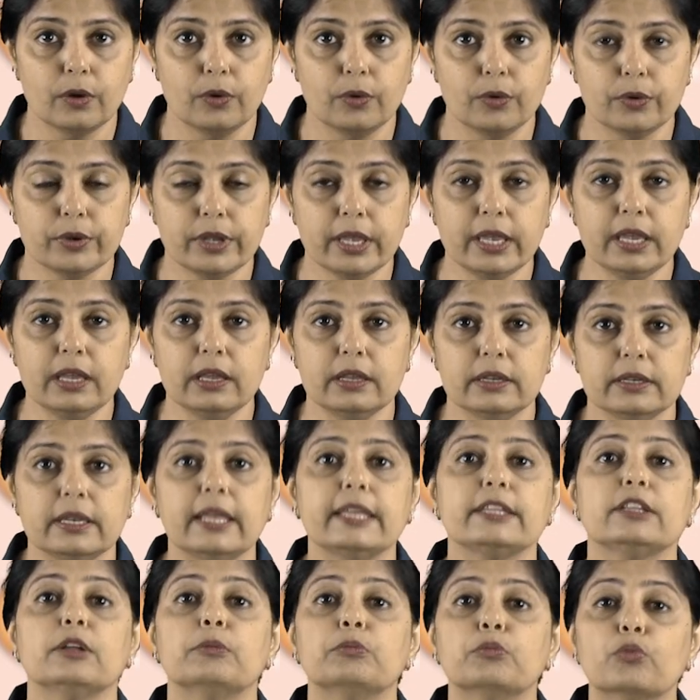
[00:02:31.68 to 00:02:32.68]
Okay,
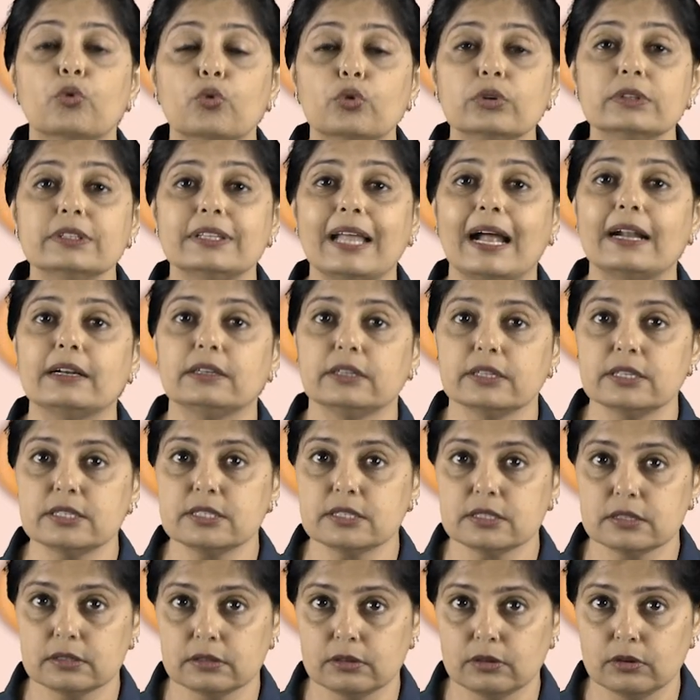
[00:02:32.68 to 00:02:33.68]
like the moon, that
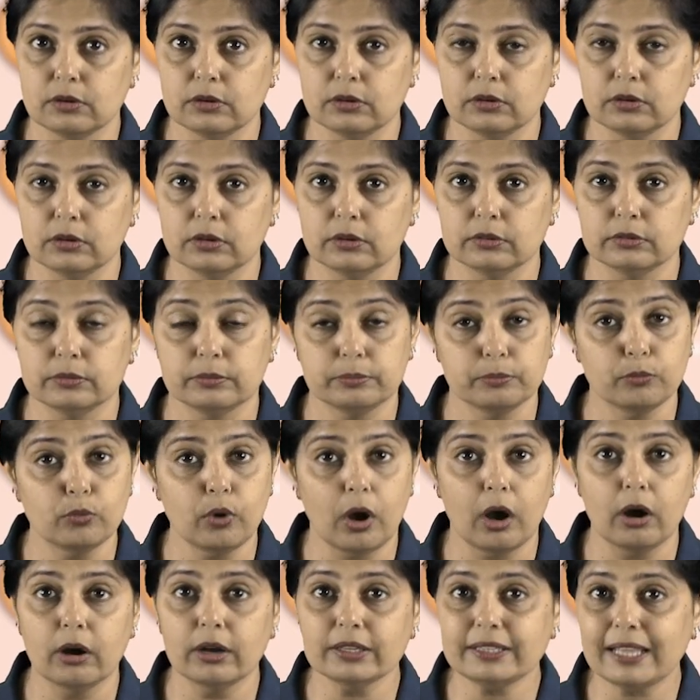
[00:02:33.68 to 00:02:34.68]
is,
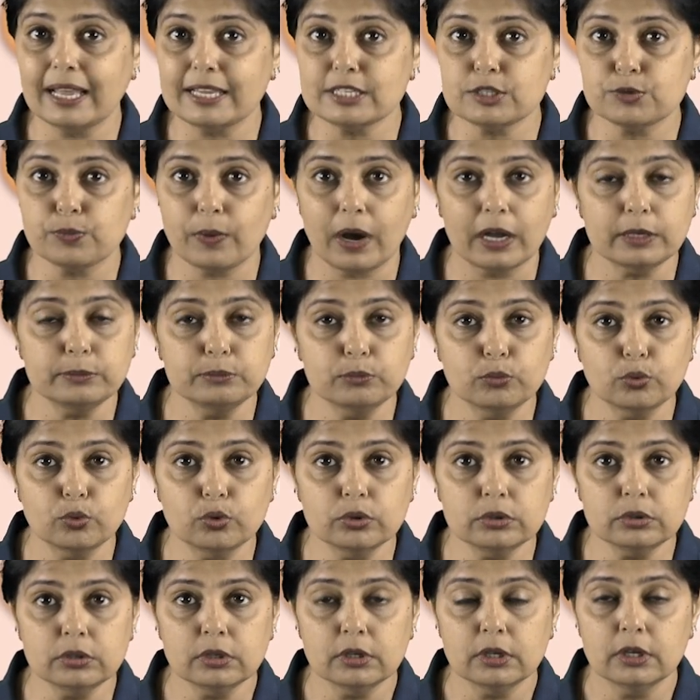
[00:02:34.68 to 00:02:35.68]
Earth has one
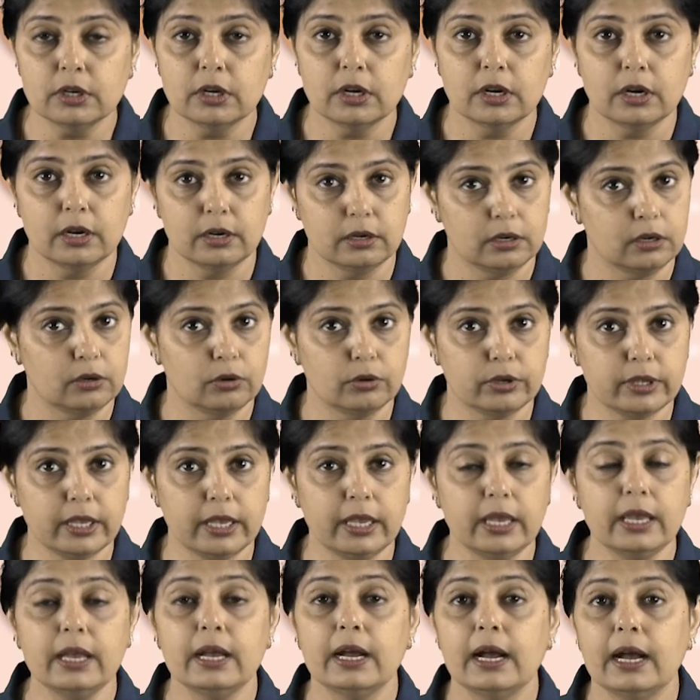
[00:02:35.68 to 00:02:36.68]
moon,
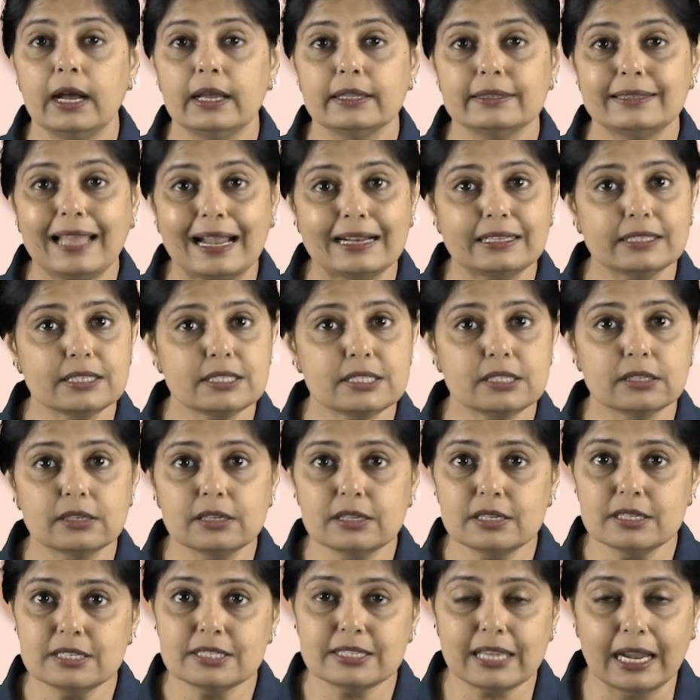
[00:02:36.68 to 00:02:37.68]
okay, that is the
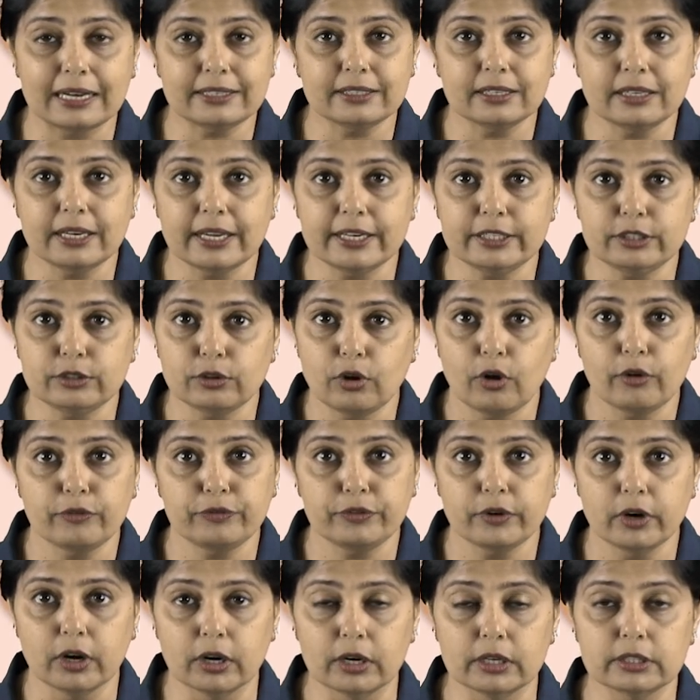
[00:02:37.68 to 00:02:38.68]
satellite of
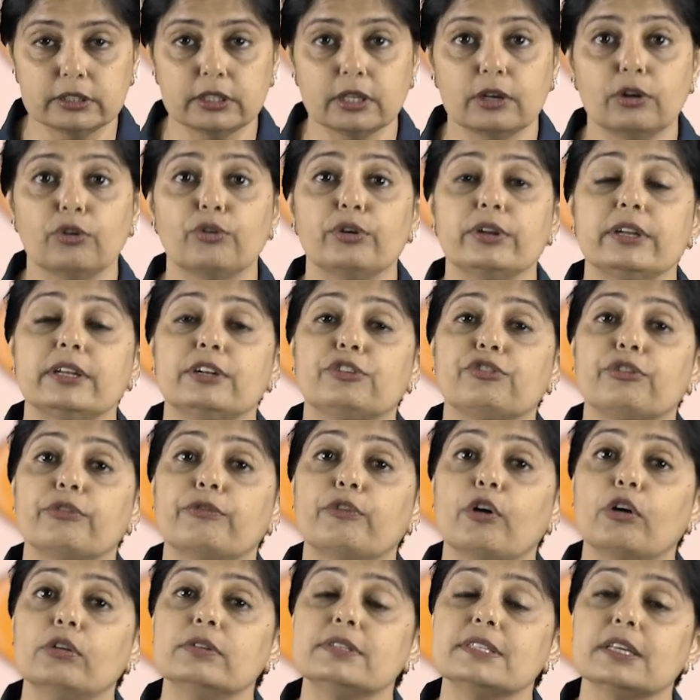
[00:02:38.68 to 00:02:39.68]
Earth. It
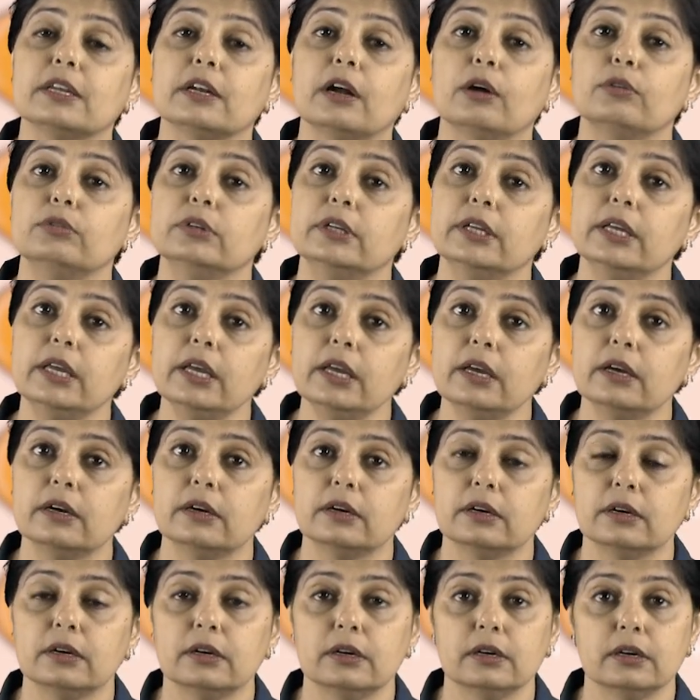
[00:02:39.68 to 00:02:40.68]
revolves around the
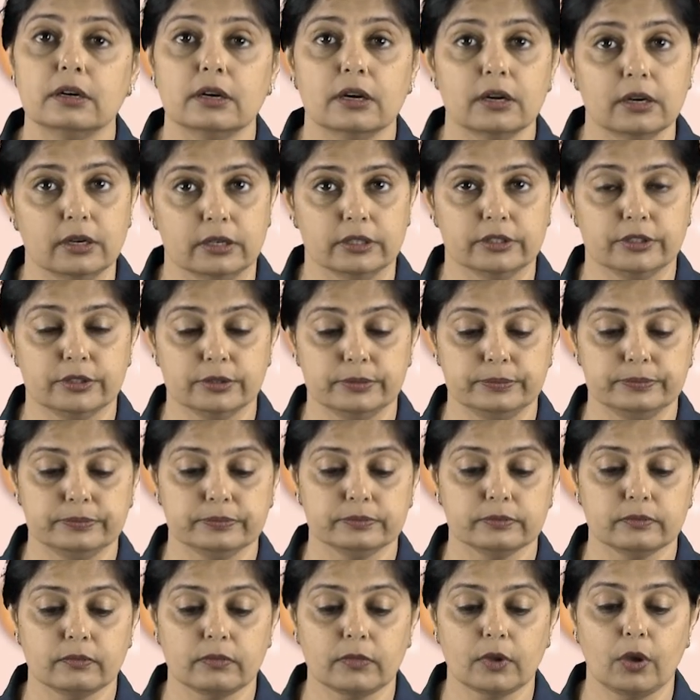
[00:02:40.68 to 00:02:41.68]
Earth.
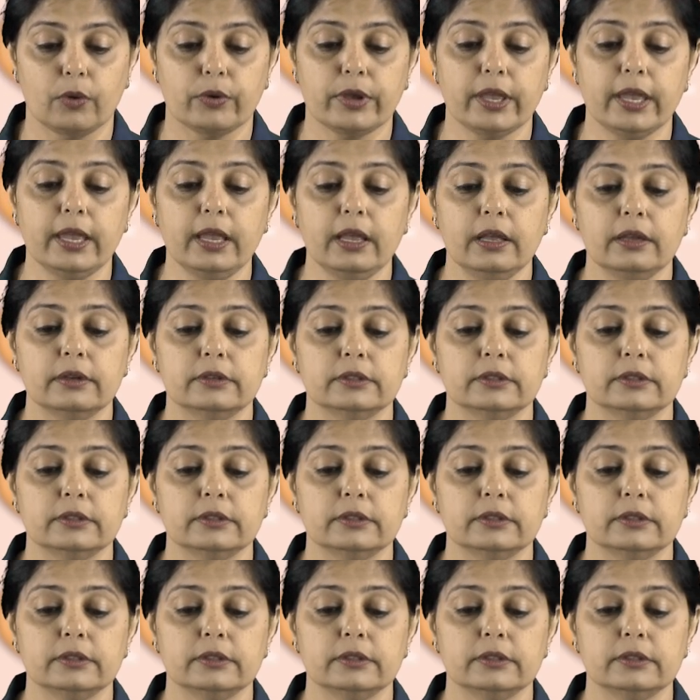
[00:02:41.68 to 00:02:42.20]
Okay.